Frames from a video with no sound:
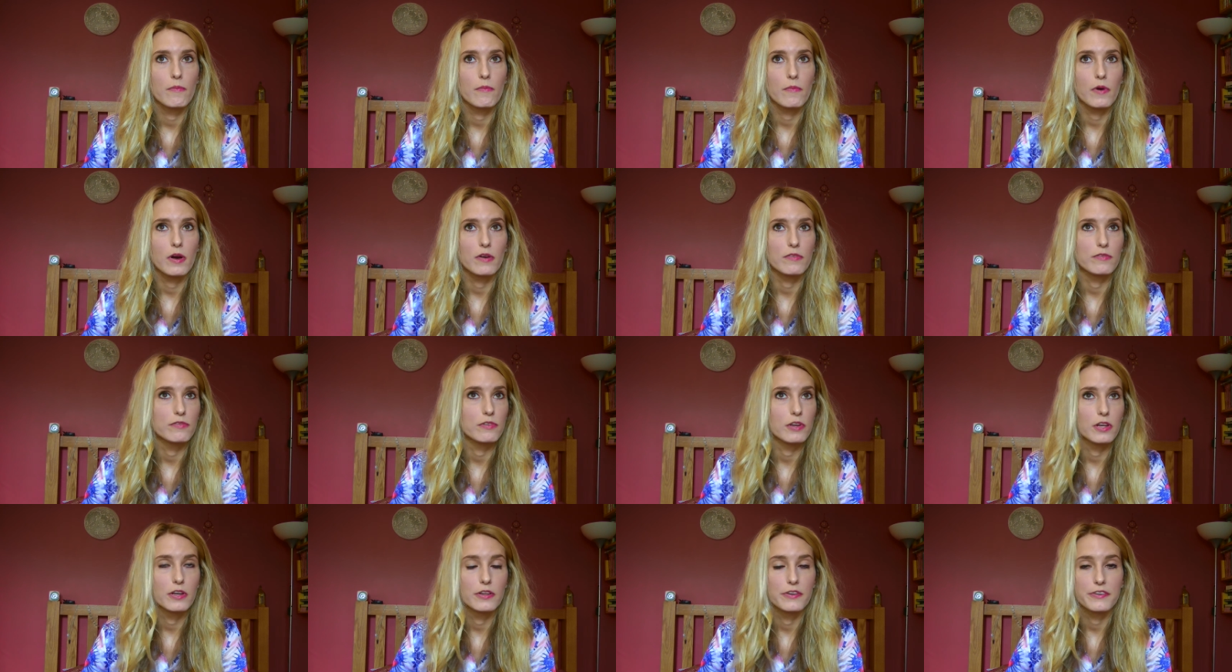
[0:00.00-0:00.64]

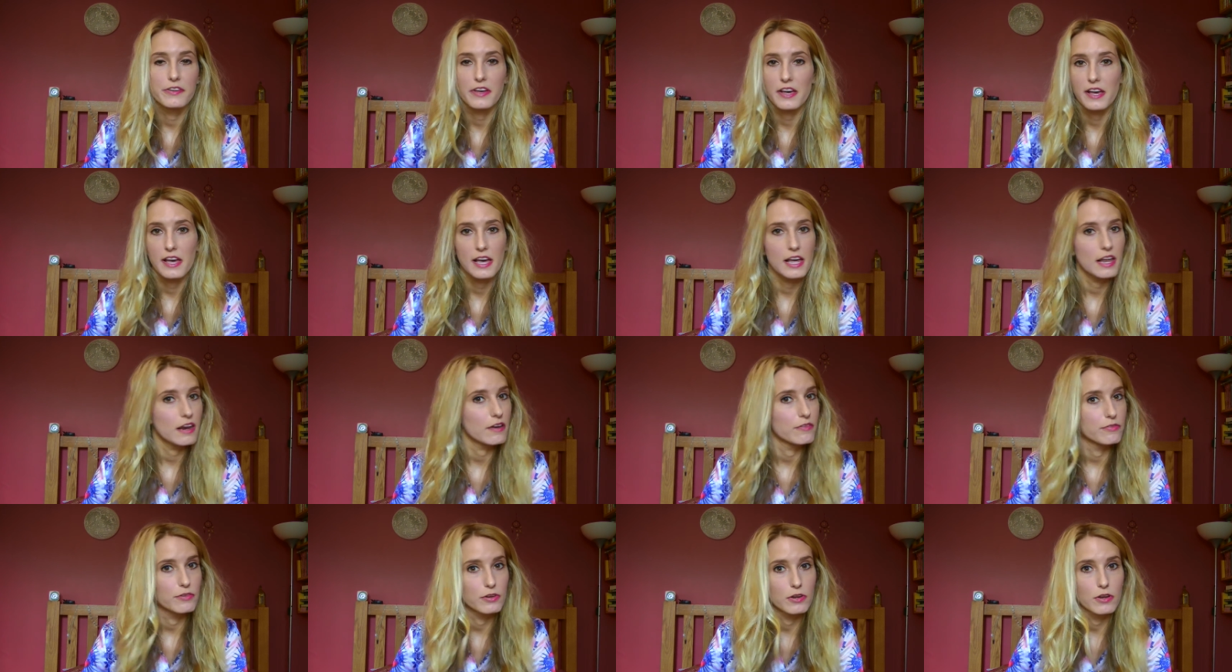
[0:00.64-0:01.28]
I've learned a
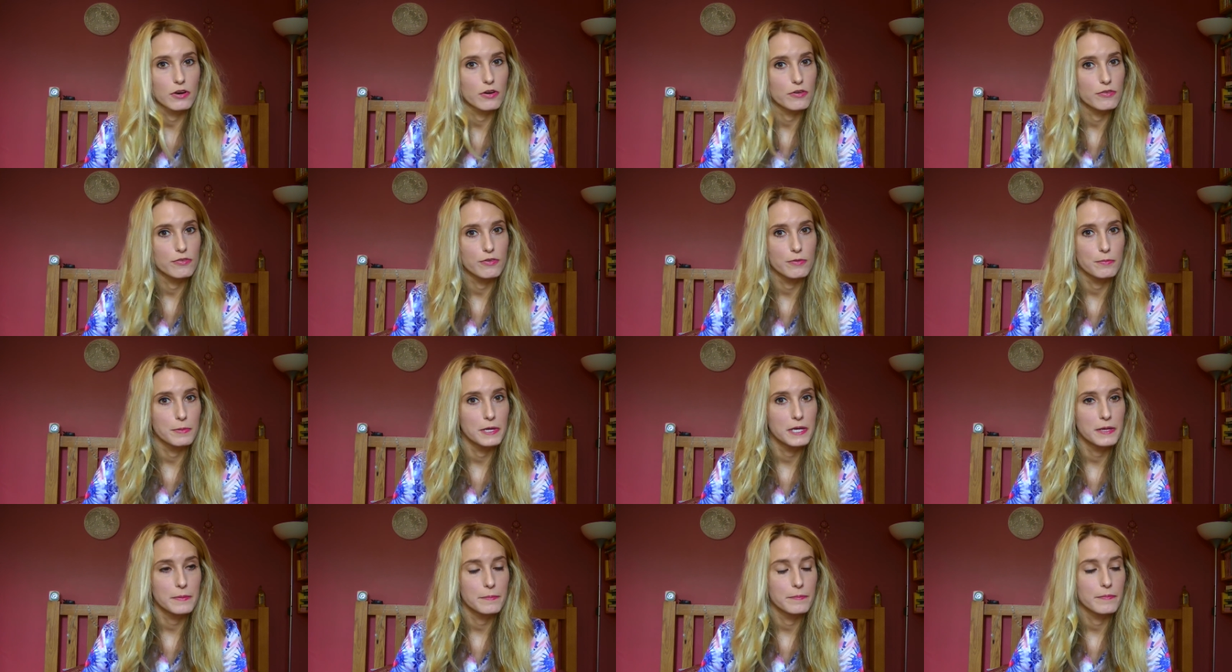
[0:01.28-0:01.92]
hell of a lot from
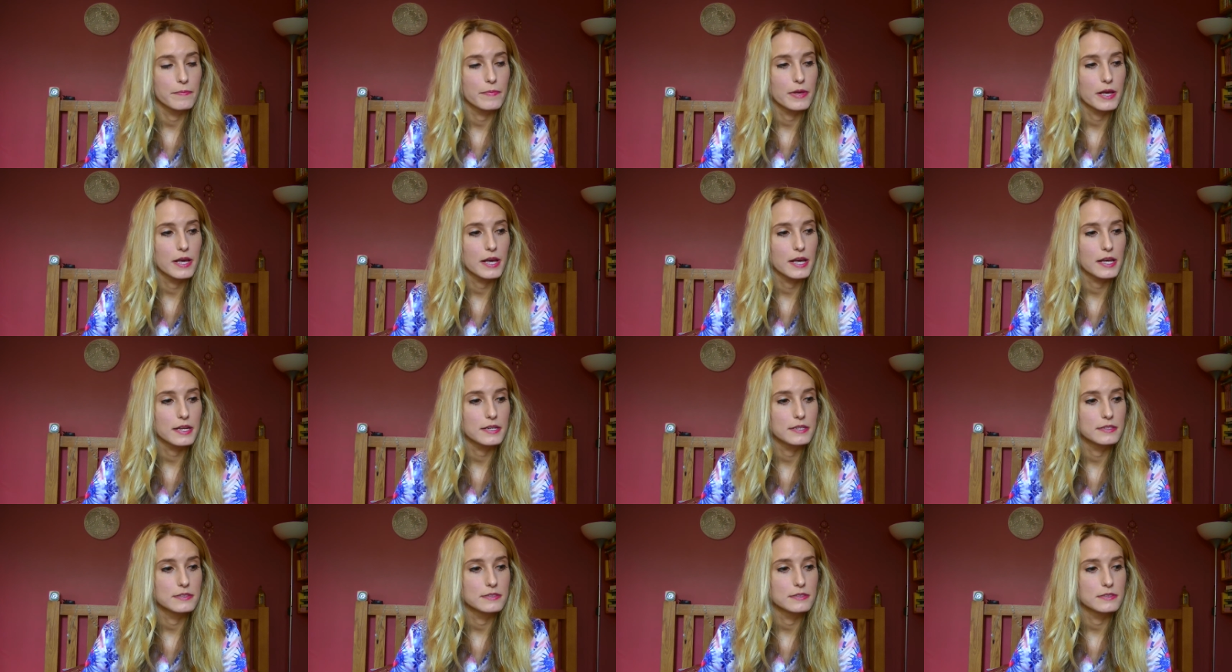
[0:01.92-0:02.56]
it,
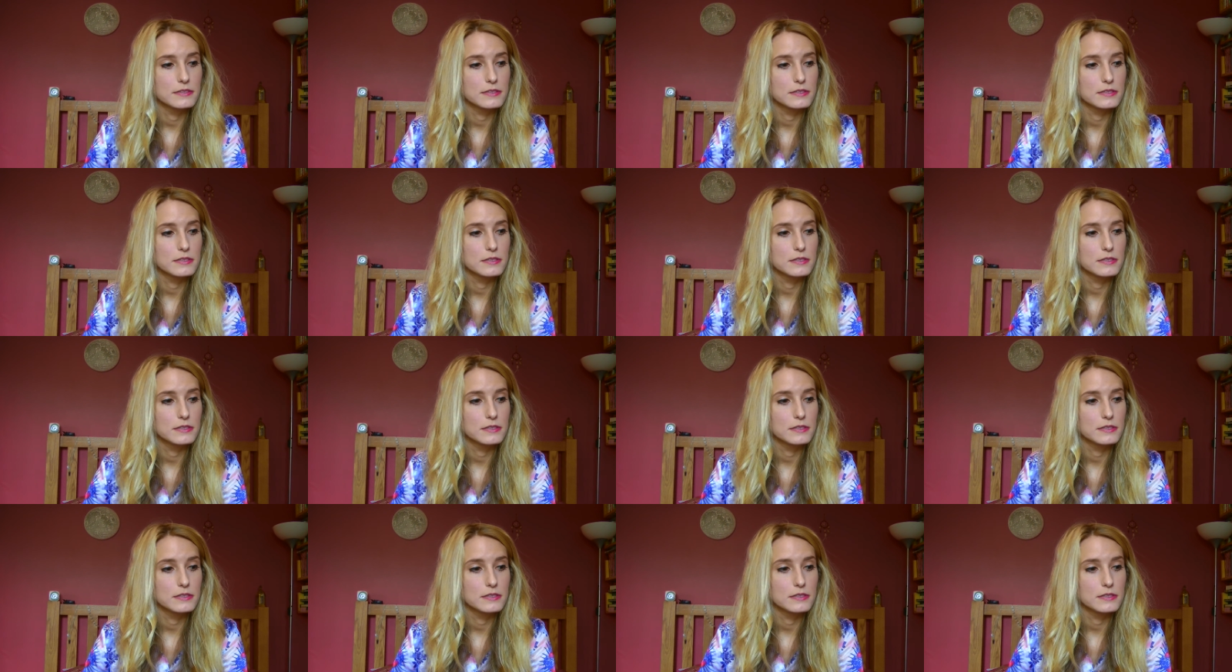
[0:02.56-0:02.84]
and